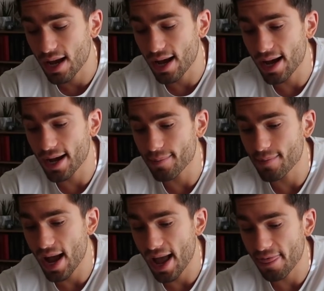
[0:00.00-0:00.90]

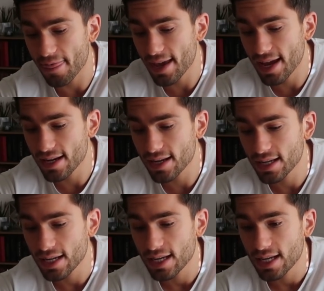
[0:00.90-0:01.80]
And
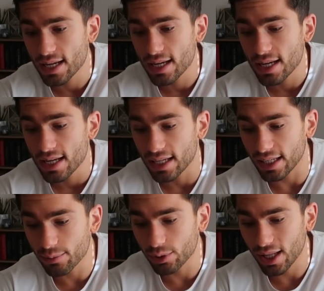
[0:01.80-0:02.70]
then
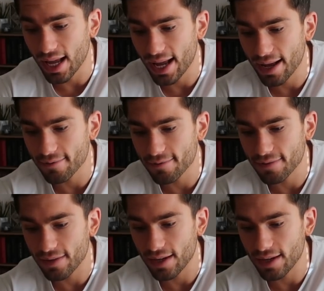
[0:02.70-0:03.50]
he will have